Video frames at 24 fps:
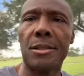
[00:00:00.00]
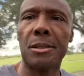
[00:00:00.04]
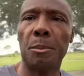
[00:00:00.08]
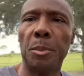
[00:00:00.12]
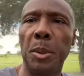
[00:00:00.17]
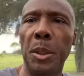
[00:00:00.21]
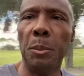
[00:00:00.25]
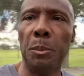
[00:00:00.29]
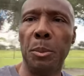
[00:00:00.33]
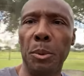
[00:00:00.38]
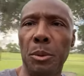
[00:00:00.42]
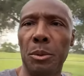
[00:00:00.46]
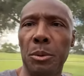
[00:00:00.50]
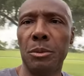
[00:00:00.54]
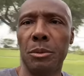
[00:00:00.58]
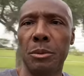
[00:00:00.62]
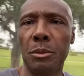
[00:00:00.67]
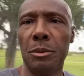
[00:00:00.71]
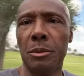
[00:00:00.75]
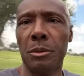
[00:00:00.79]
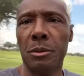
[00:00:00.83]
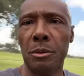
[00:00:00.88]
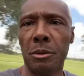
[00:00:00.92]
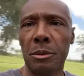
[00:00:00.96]
of people,
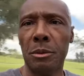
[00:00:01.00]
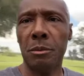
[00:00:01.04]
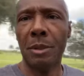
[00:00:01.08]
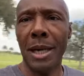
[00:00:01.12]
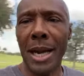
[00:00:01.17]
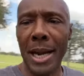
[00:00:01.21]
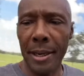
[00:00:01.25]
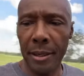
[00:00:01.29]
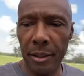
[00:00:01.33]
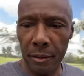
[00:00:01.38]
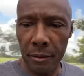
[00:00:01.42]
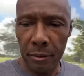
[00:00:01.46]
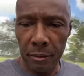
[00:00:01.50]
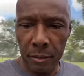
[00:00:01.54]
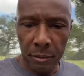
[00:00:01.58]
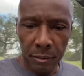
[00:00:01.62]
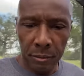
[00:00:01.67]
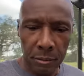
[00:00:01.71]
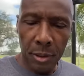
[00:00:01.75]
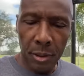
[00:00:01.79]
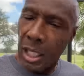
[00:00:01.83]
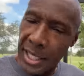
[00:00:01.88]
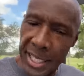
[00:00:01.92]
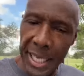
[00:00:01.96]
right?
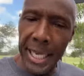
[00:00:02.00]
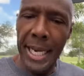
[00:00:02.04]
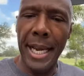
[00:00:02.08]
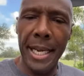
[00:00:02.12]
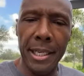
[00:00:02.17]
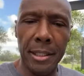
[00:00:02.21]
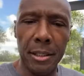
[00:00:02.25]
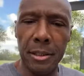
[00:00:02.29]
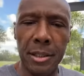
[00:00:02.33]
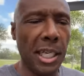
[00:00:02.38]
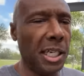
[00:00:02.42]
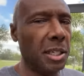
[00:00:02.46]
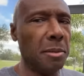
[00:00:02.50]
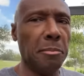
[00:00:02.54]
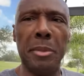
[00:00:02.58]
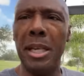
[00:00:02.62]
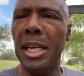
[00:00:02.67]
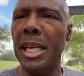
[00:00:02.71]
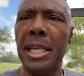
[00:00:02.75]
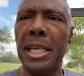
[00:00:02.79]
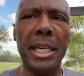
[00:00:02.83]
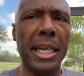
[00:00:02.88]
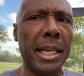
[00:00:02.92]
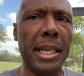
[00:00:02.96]
Again, doesn't
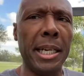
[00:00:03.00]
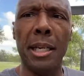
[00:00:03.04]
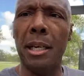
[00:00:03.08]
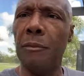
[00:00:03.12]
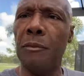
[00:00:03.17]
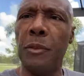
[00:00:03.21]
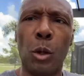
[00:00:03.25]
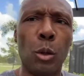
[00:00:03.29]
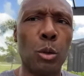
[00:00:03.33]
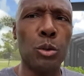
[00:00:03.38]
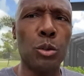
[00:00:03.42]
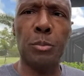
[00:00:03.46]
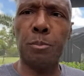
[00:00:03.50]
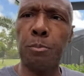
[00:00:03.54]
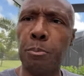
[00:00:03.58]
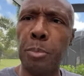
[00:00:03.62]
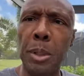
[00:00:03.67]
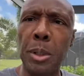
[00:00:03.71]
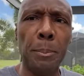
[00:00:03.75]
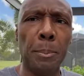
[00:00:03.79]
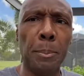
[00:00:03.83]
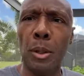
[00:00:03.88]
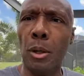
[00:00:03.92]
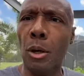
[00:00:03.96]
mean any of those
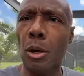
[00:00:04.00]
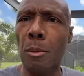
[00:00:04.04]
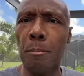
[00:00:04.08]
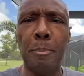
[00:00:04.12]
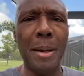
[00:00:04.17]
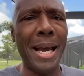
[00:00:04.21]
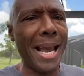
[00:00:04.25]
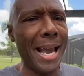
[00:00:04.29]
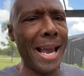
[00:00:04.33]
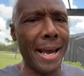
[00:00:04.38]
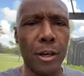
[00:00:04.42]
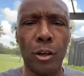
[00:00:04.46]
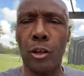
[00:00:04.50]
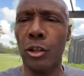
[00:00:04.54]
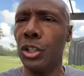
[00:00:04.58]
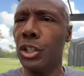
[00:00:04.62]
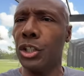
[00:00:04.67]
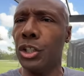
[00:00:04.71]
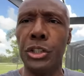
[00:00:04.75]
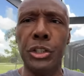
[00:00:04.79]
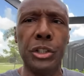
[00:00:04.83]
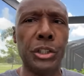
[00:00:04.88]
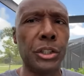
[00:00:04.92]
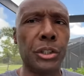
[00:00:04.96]
people are bad or
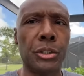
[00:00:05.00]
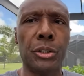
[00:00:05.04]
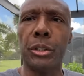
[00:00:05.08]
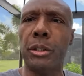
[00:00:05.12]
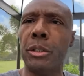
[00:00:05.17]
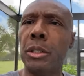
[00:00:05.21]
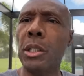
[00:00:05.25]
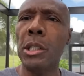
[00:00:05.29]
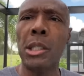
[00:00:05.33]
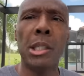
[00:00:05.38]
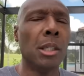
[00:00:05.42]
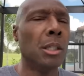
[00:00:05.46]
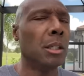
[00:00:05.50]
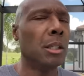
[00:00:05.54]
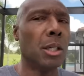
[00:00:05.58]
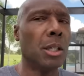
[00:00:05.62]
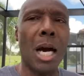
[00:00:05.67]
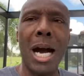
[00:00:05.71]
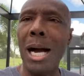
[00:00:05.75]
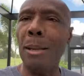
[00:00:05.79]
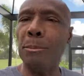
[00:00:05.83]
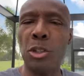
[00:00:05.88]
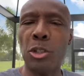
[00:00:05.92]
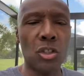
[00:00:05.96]
good, or
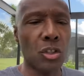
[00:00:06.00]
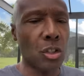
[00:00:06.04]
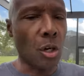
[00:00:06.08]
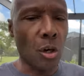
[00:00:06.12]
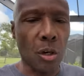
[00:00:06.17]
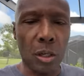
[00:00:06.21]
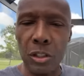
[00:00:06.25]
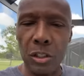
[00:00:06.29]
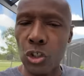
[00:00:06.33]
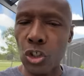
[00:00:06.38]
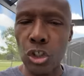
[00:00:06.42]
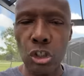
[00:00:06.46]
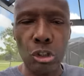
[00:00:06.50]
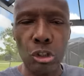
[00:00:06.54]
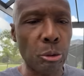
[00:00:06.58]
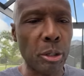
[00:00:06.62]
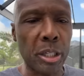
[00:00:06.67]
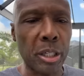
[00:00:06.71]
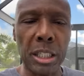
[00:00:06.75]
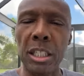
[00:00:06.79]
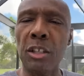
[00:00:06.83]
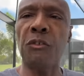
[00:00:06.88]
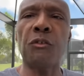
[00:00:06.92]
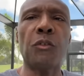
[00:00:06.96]
I'm just talking
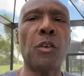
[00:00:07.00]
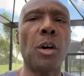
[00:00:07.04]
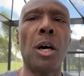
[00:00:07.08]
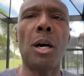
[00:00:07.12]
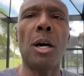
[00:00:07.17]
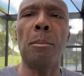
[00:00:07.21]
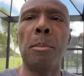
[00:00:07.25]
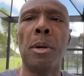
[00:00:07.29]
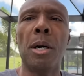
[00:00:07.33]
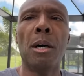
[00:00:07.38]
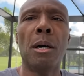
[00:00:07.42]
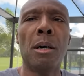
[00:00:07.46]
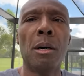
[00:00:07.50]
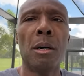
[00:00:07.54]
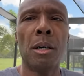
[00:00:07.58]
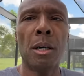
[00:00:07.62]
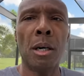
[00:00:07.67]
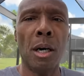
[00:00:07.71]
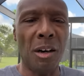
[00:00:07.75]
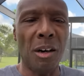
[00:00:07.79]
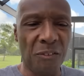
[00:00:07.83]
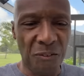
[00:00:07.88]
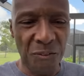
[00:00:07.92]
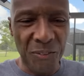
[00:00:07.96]
strictly from
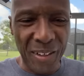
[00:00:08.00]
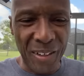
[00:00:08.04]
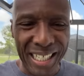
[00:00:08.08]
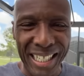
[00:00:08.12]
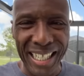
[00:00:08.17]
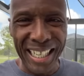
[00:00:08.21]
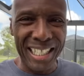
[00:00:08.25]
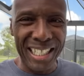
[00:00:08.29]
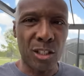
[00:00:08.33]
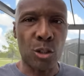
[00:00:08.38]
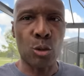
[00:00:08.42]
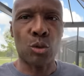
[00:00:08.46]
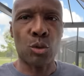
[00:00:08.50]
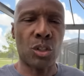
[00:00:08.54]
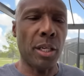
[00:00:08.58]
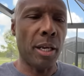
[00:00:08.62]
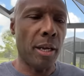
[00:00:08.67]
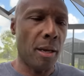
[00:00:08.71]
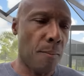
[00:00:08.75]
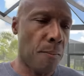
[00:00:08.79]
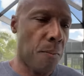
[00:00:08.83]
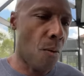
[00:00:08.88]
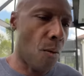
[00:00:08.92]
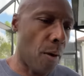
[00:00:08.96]
a financial
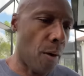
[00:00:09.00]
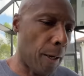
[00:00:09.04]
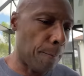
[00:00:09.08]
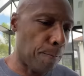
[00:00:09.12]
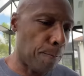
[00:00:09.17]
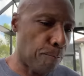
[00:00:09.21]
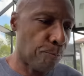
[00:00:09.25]
standpoint.